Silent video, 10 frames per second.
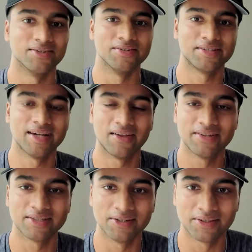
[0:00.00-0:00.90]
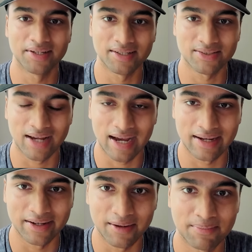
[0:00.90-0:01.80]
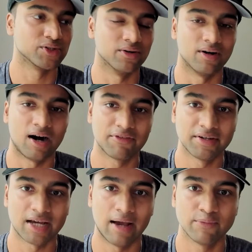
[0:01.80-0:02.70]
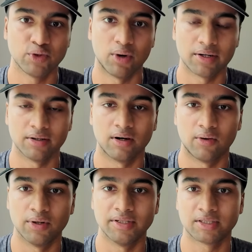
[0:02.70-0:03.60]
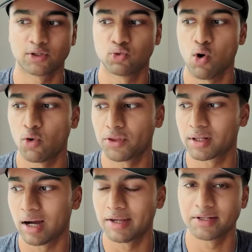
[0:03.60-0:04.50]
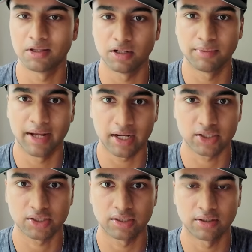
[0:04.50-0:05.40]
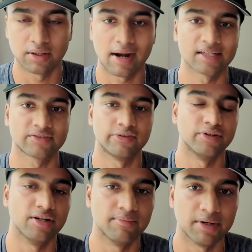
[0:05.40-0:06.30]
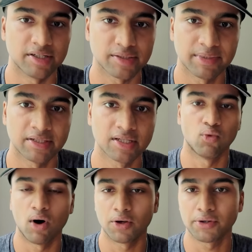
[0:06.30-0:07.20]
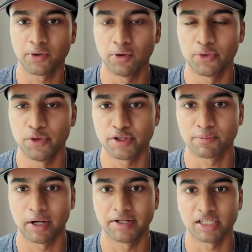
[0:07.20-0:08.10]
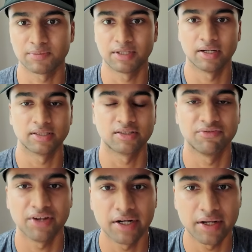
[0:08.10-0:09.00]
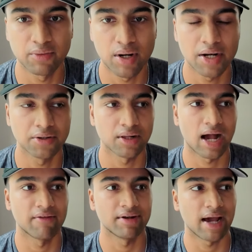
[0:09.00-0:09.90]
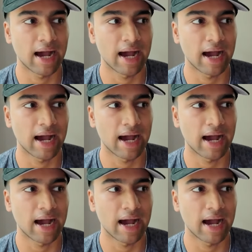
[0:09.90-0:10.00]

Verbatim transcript: So, you see how these little things add up. So, oftentimes you want to always quote the client a little bit extra or ask for reimbursement while you're going through these projects because it's very rare you'll have an